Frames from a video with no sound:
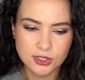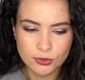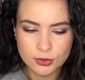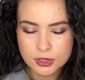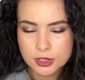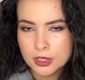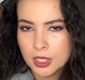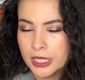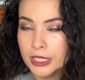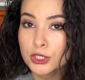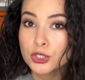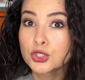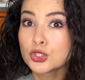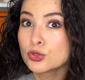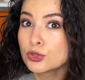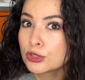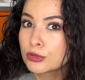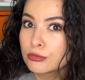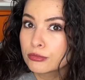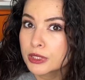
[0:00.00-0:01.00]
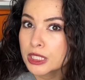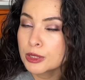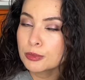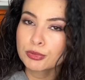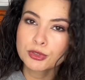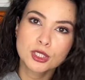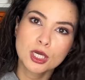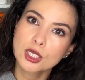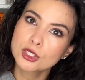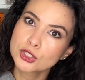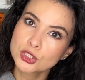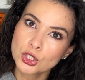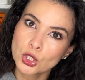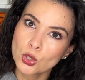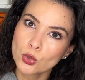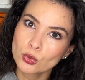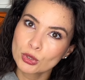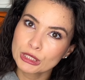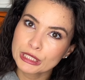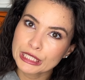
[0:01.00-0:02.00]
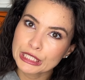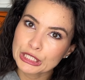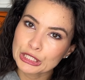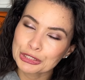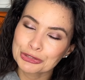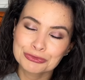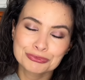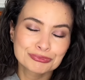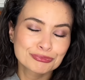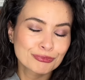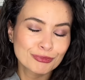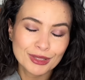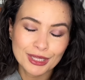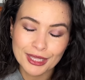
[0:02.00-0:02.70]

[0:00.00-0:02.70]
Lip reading: So it's new to me, but not totally new.